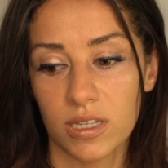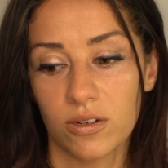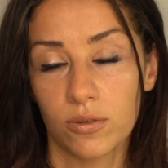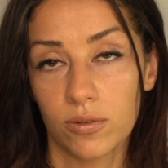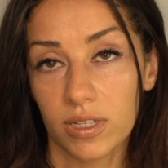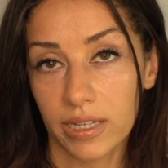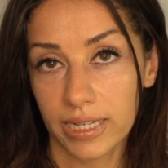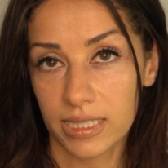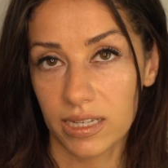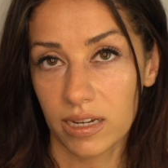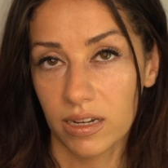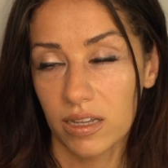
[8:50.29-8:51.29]
They don't realize
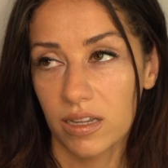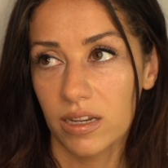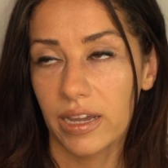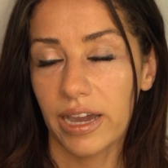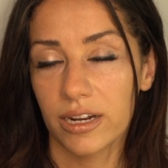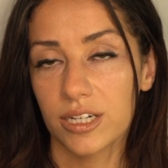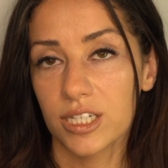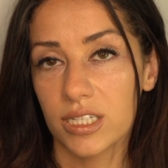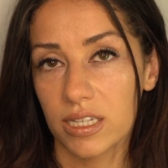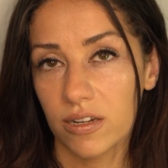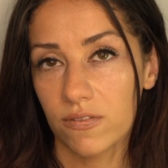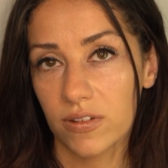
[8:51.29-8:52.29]
that energy is
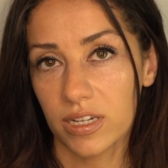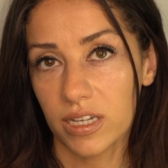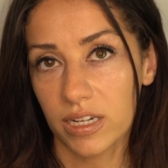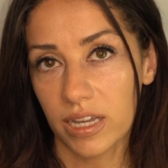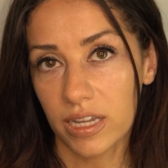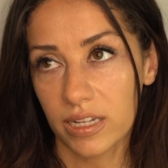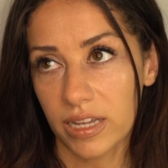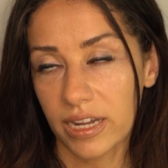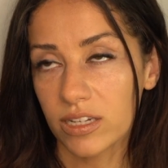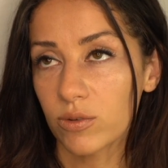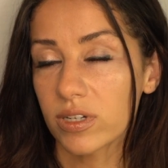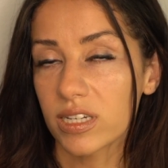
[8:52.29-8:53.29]
infinite and
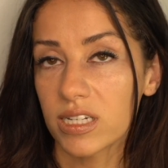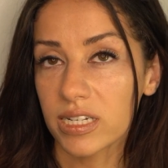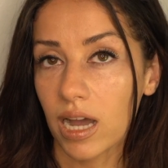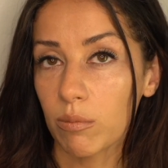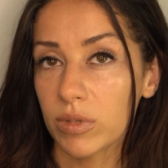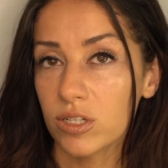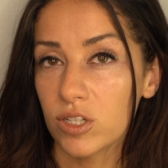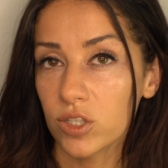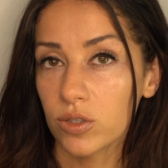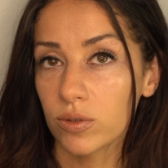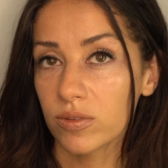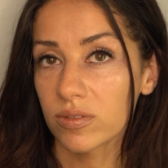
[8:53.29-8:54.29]
anyone can tap
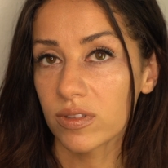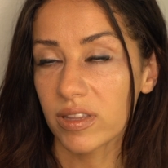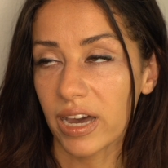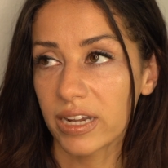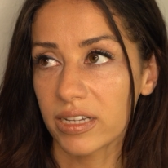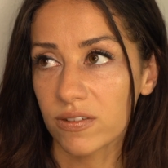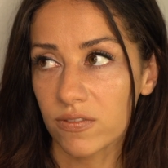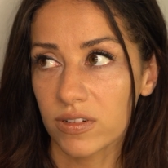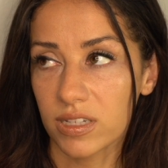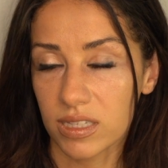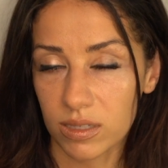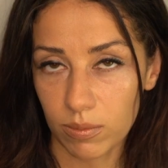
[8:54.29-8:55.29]
into that
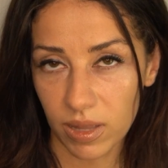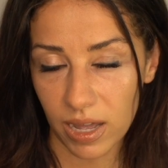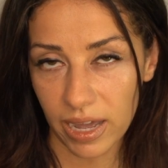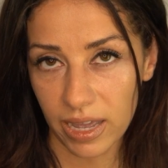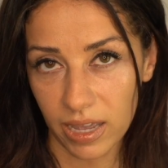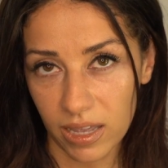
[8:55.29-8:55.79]
infinite supply.